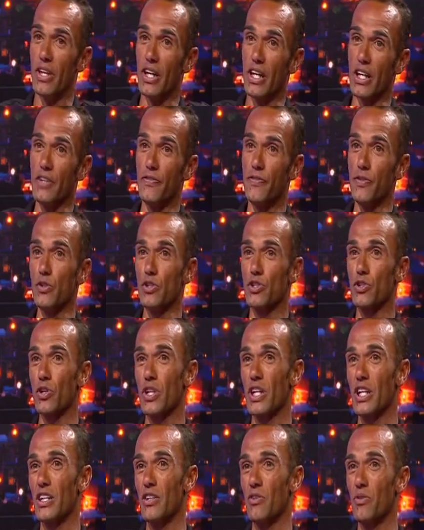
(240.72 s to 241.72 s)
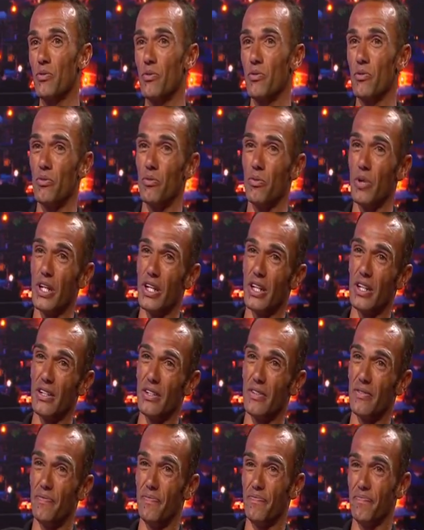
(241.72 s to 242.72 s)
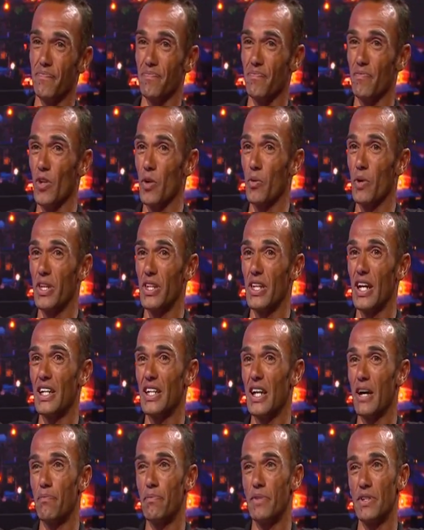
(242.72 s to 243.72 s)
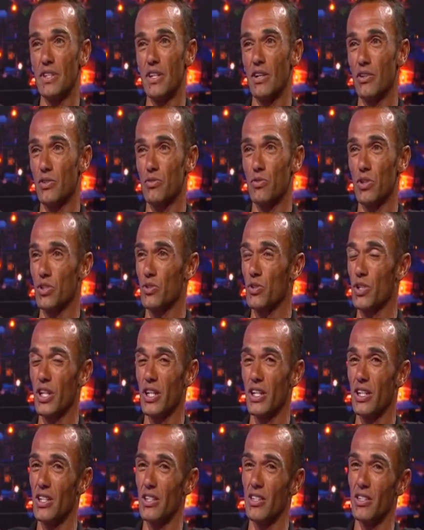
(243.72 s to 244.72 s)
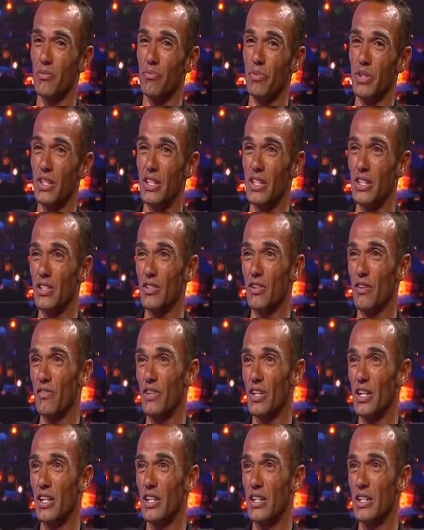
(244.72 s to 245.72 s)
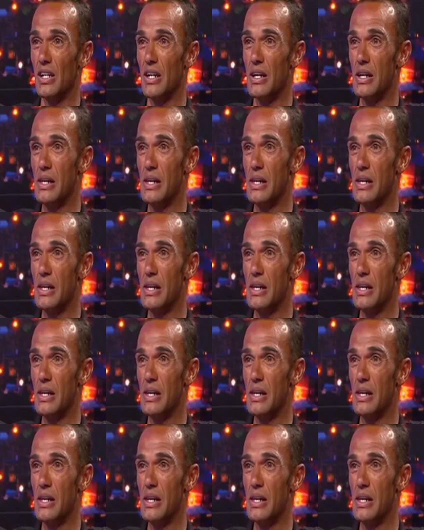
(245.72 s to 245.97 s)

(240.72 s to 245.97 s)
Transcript: they refused. Already when that happened, now it was already the beginning of the end.